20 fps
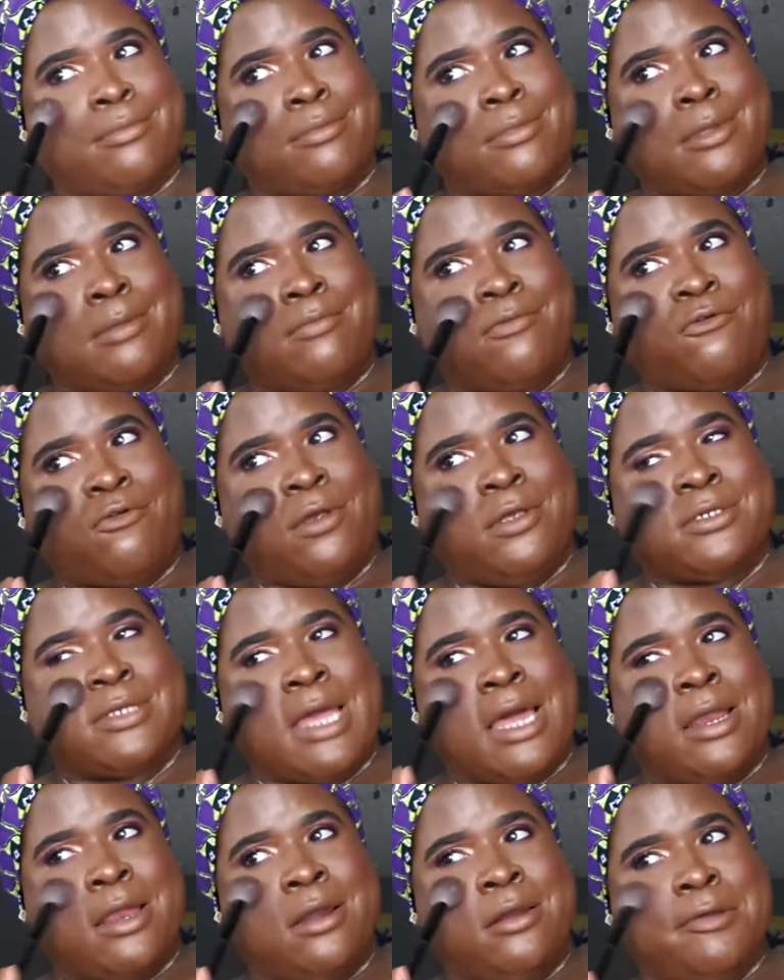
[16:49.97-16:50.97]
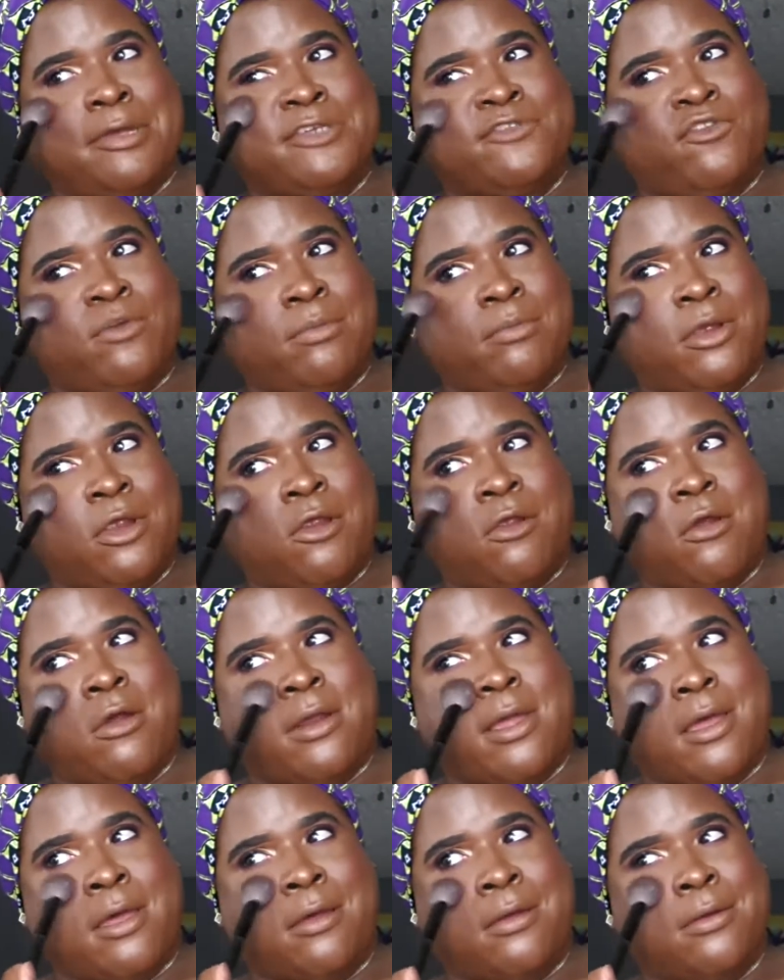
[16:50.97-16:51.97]
I'm freestyling looks from here on
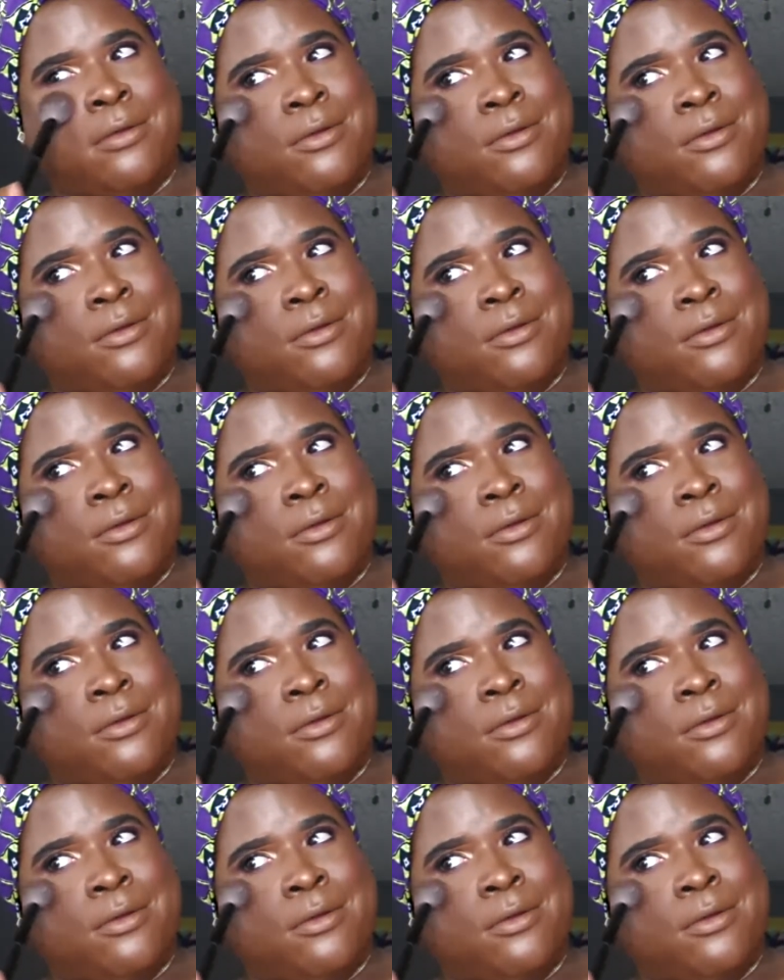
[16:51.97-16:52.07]
out.